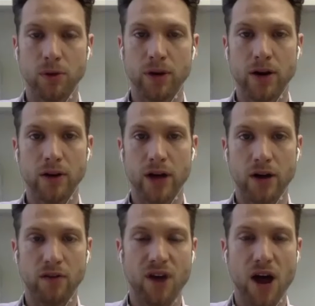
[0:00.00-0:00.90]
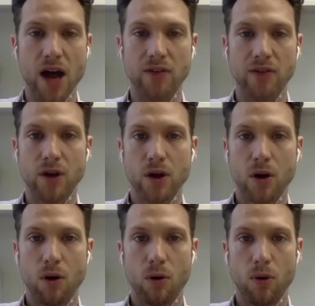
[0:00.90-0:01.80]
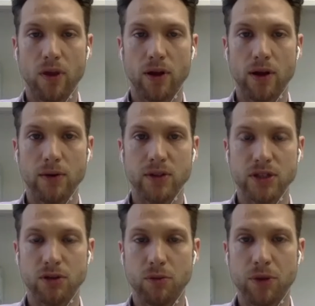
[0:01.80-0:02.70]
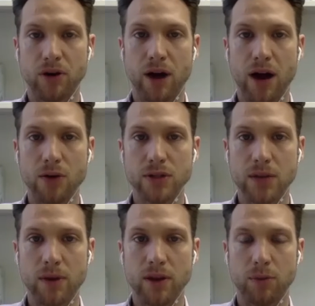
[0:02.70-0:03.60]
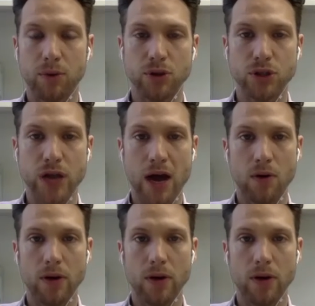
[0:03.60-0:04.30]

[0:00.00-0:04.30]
area, the 905, or whether that was into a bigger house, they made the push now.